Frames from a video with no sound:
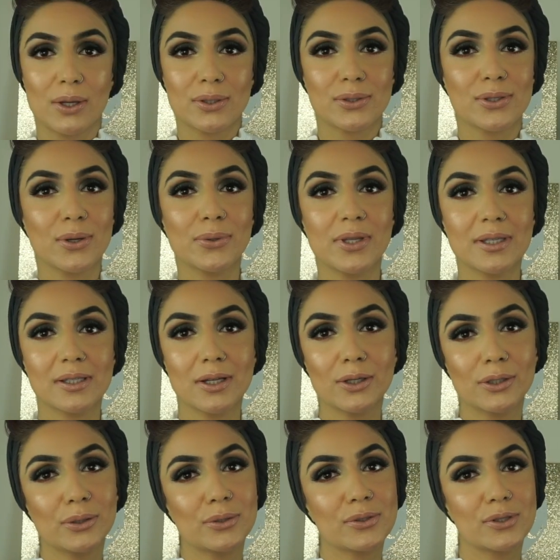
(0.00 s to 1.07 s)
So this
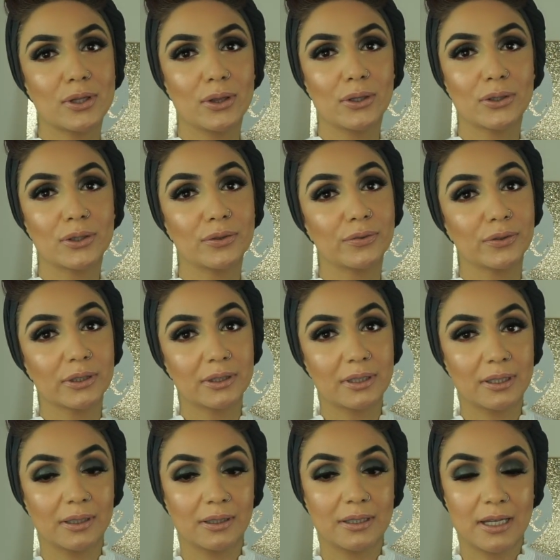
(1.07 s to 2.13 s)
concludes the look for
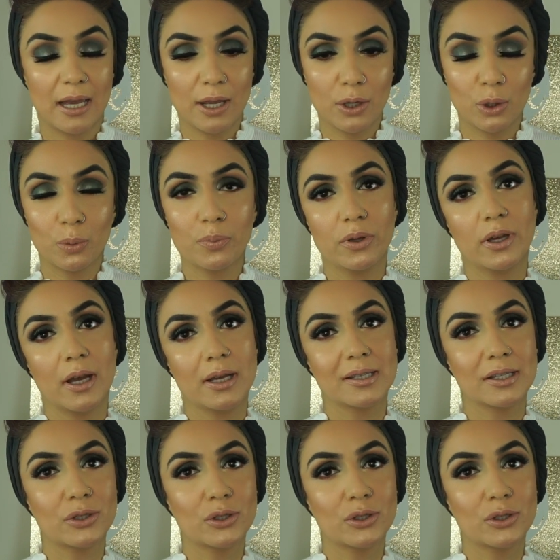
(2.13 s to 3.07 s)
today. Hope you guys